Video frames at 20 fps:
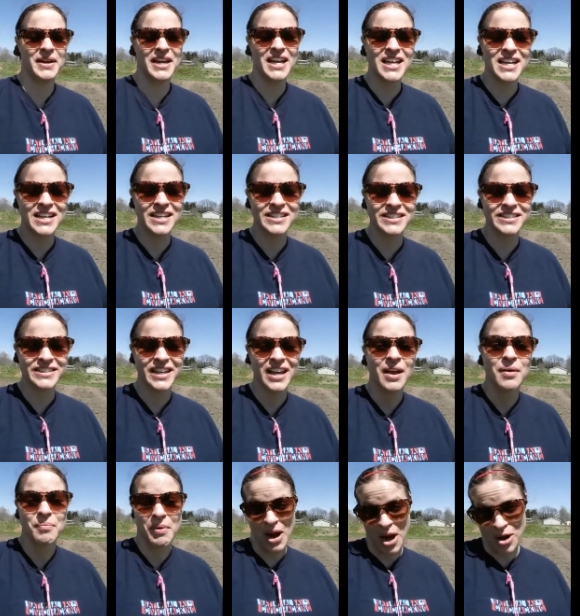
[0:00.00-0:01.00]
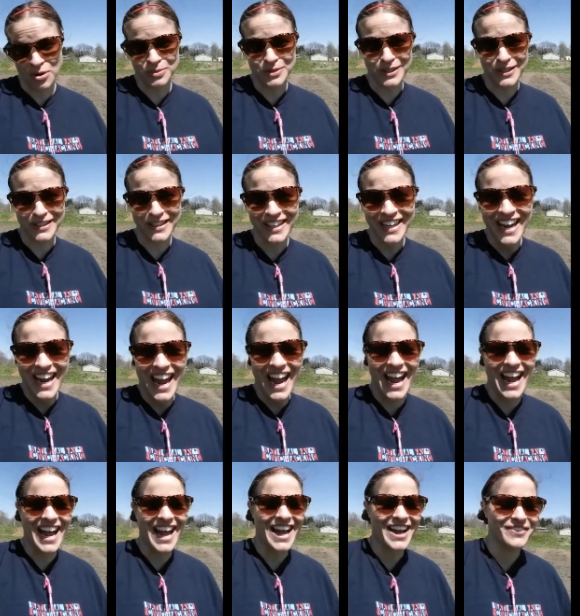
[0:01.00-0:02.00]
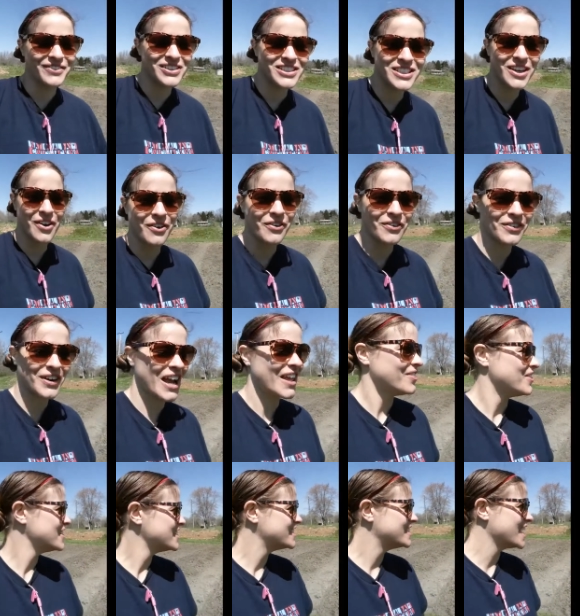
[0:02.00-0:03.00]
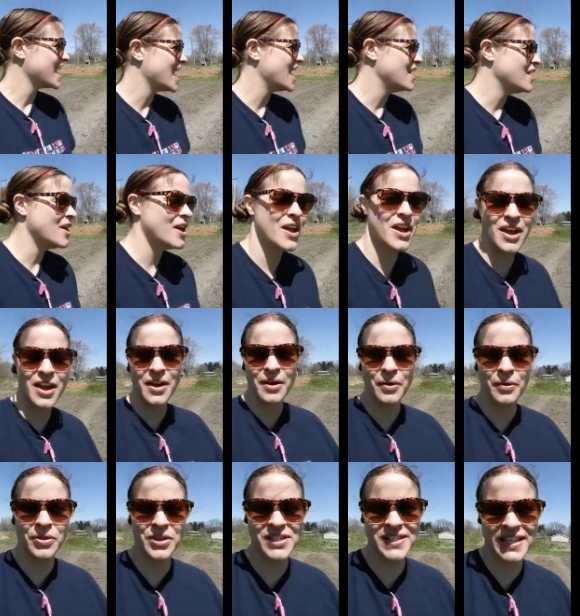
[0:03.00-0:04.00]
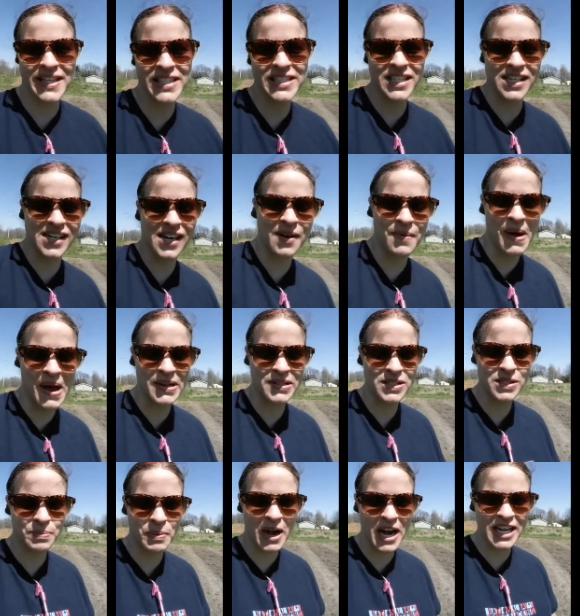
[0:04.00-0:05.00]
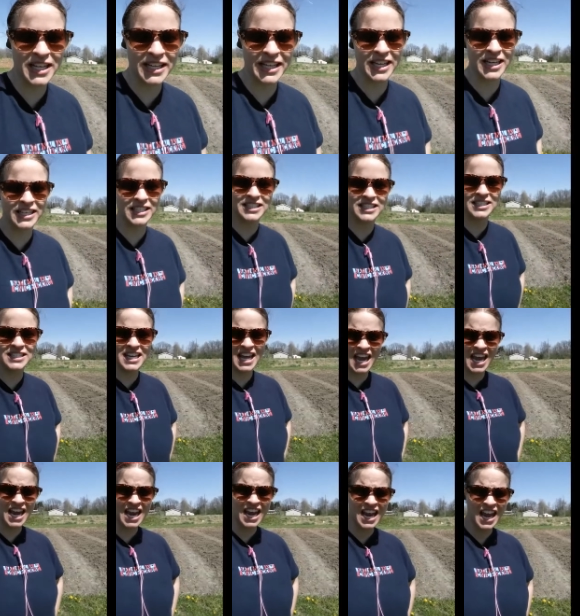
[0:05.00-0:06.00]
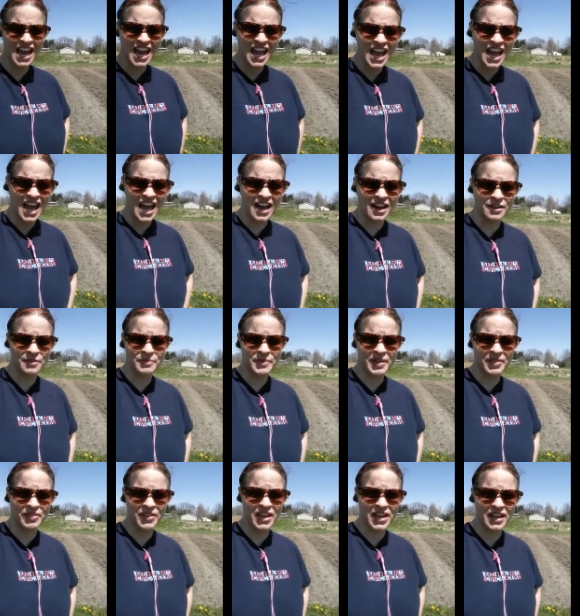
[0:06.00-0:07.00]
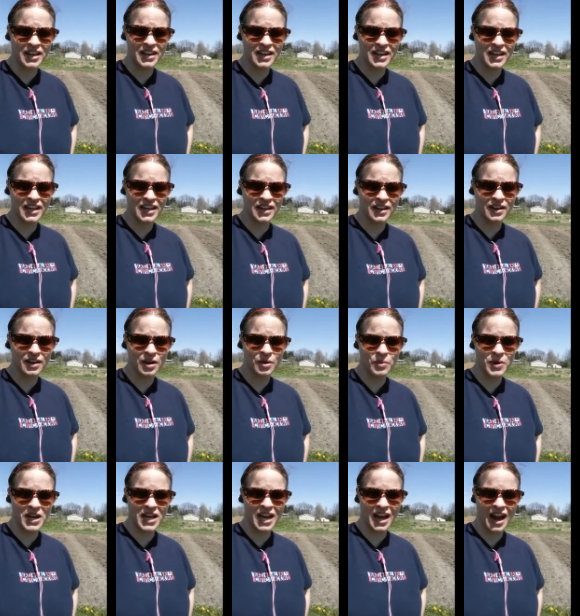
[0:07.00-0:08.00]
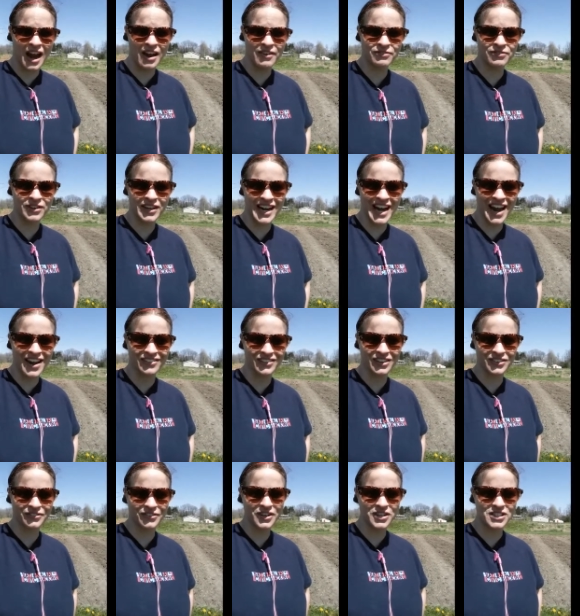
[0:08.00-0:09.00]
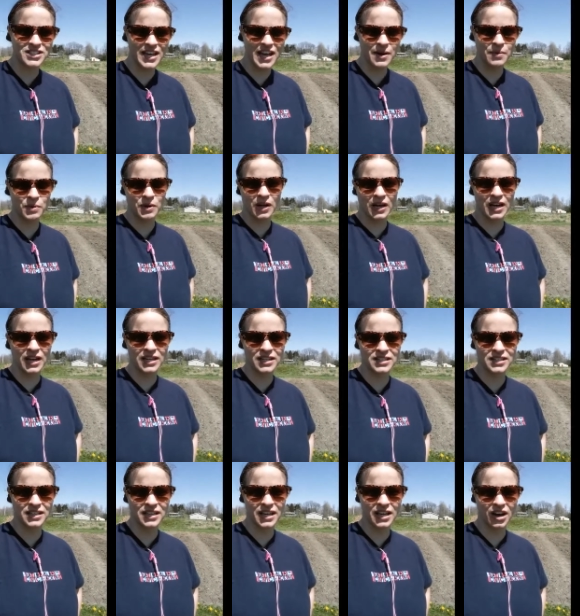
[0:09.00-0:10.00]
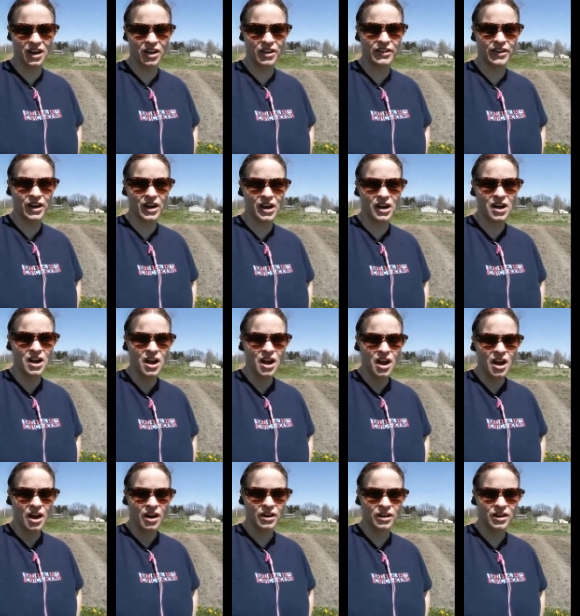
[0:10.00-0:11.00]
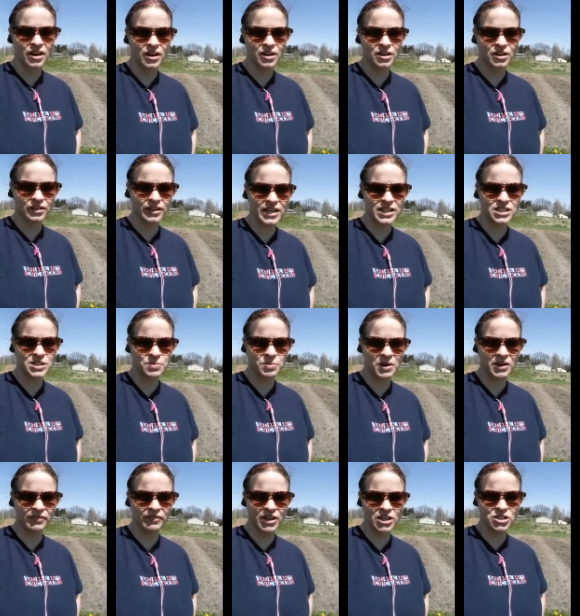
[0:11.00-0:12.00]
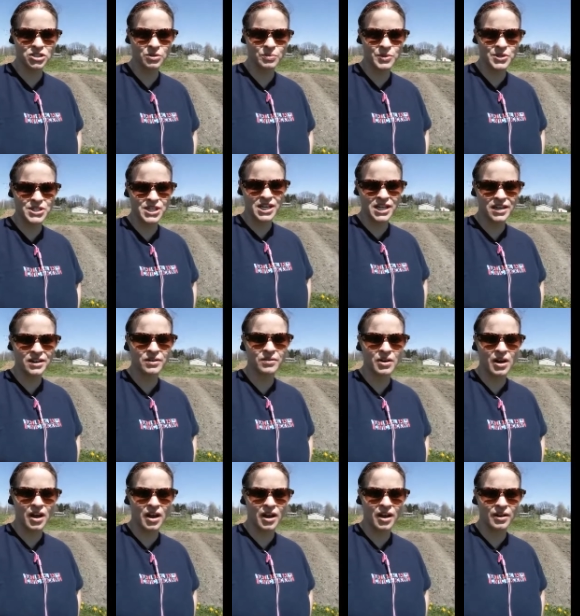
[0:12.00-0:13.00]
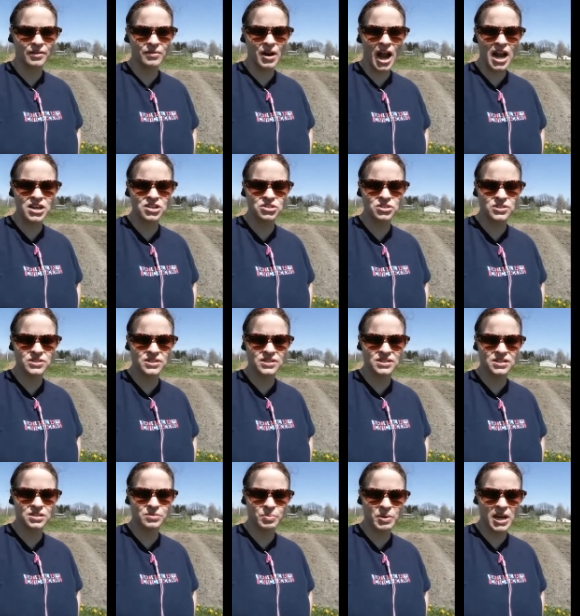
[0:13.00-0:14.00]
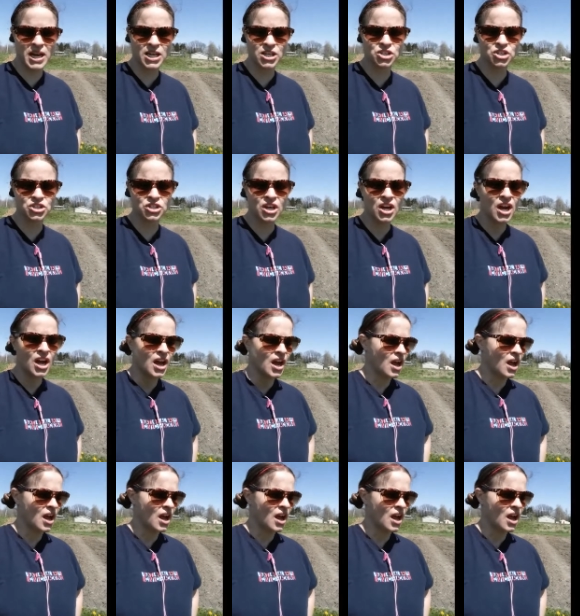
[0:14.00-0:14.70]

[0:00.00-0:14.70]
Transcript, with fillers: because my arms hurt. Uh, so we got this done. The city's gonna come out and spray it later today. Um, and then in a week and a half, we're gonna have our first day. We're gonna get all our, our late spring vegetables in, uh, radishes and spinach,